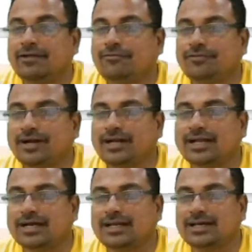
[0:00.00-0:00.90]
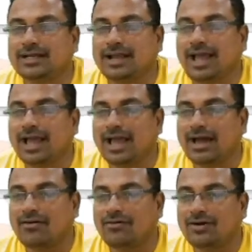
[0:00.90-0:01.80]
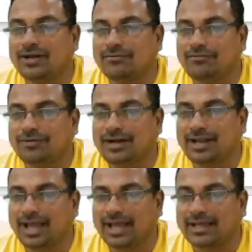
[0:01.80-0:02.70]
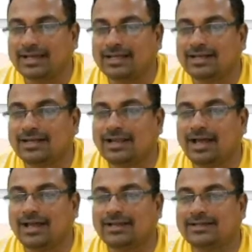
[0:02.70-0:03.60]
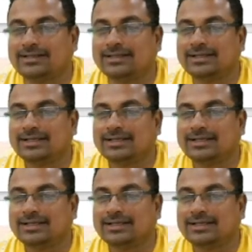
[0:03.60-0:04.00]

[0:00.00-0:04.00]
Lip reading: Different color have different angle and